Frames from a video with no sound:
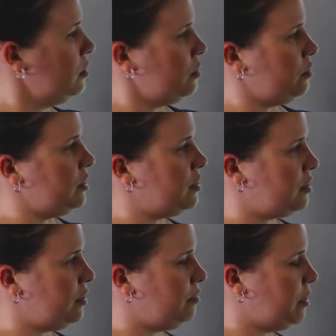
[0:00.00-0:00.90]
So this is
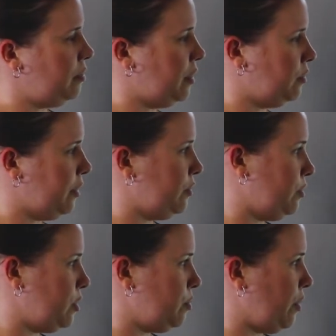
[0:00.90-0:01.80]
going to be a better way to
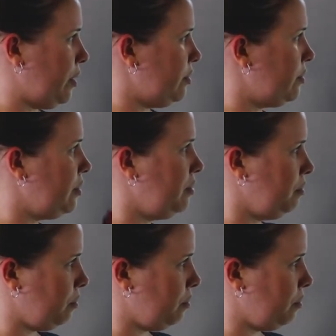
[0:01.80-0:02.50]
express